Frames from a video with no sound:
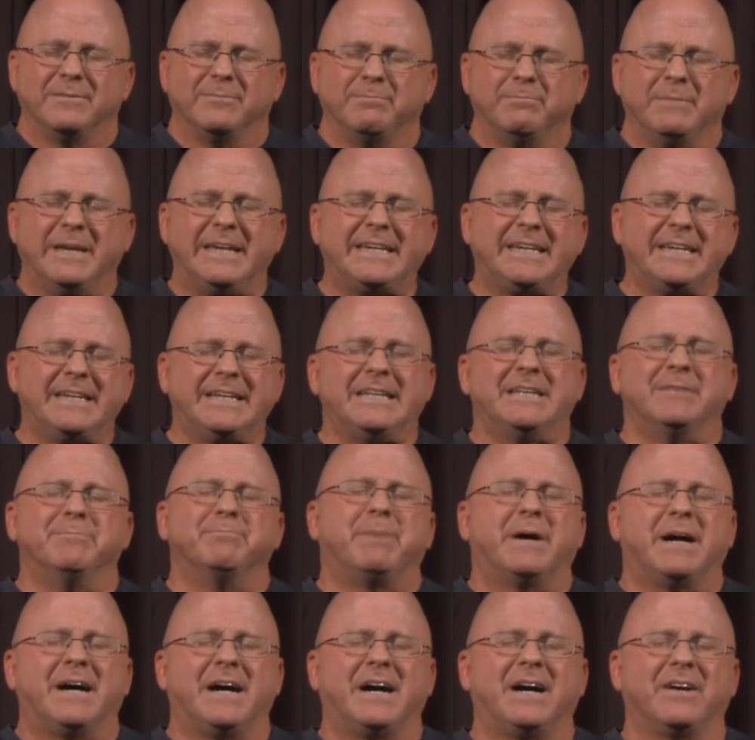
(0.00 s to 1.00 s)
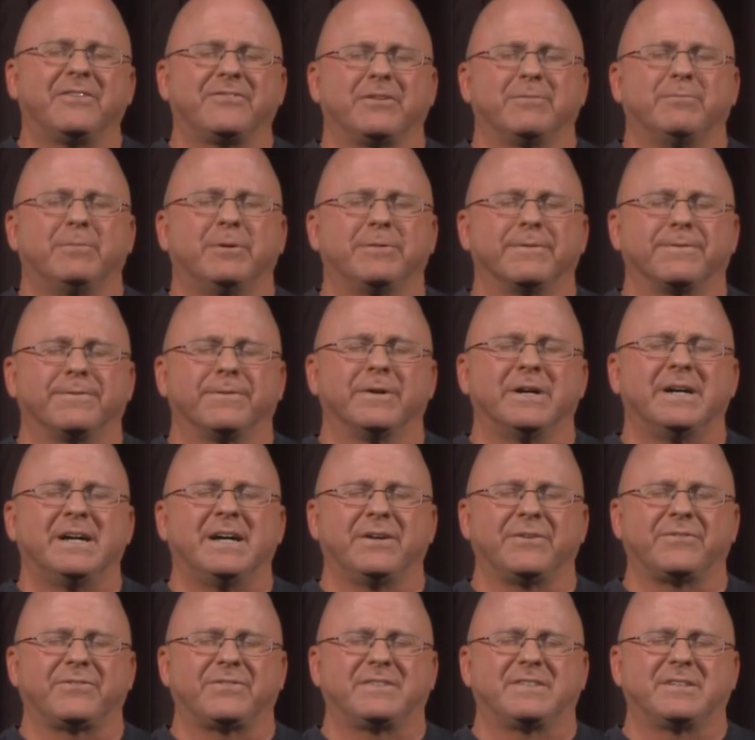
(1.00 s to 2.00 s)
Make it impossible for
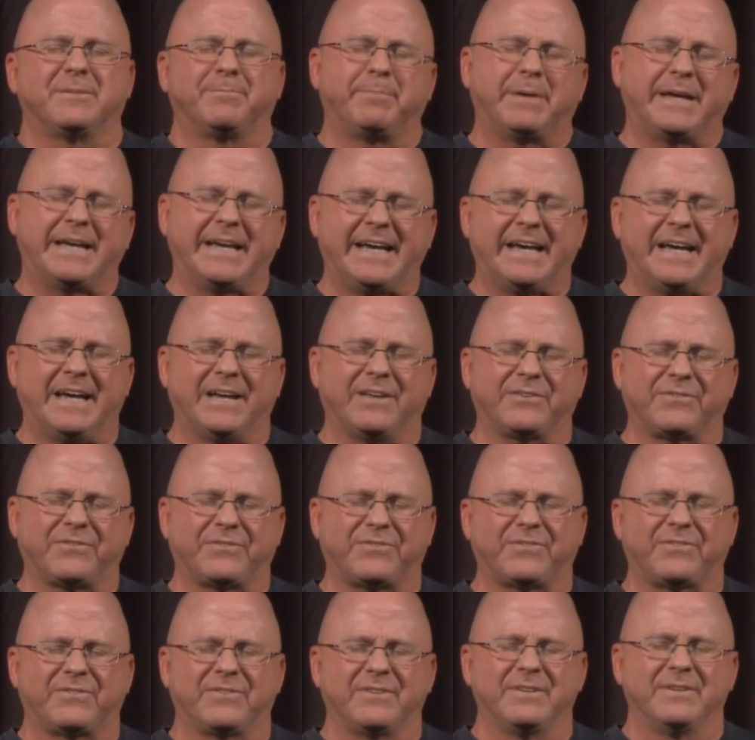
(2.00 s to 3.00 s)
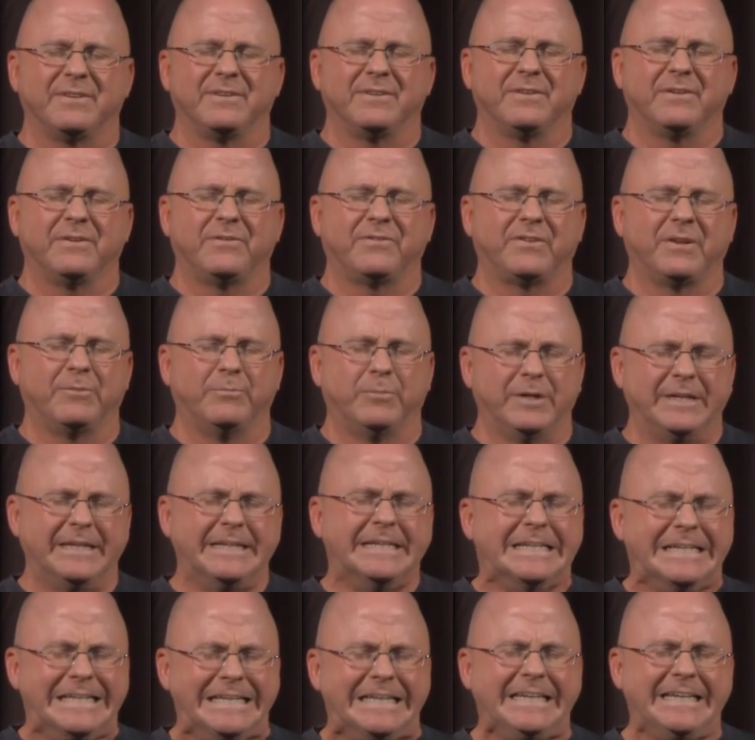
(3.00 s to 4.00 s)
us to pass someone
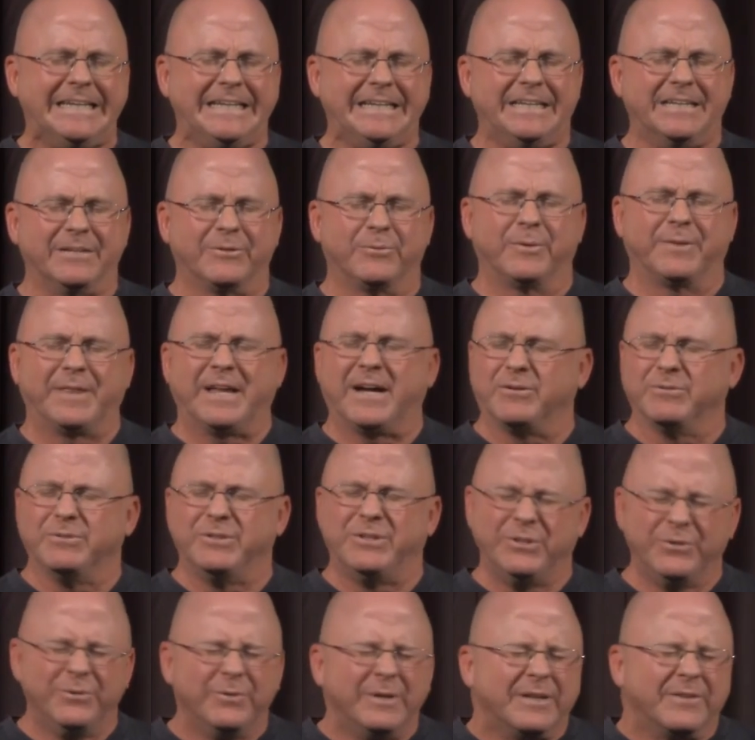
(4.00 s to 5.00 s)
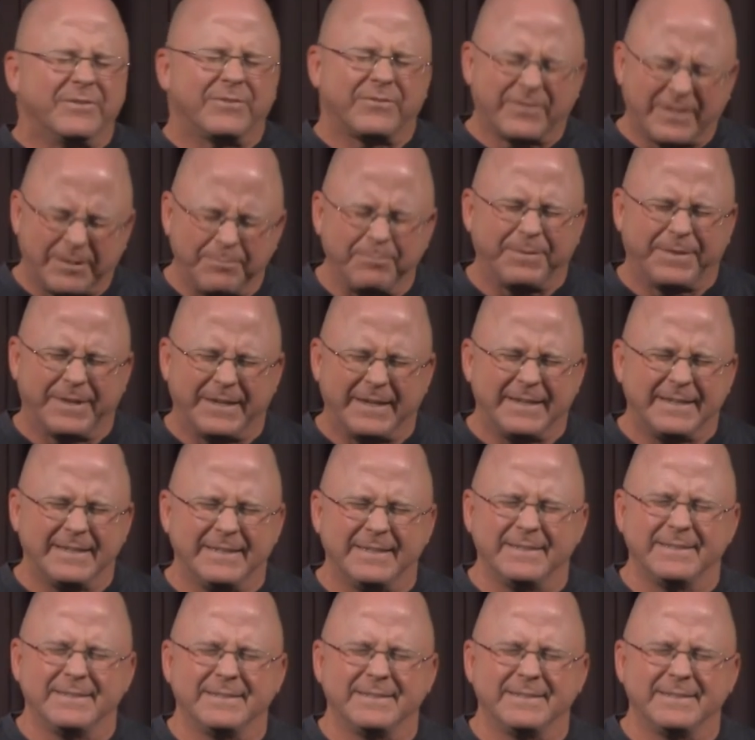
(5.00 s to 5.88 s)
in need without doing something.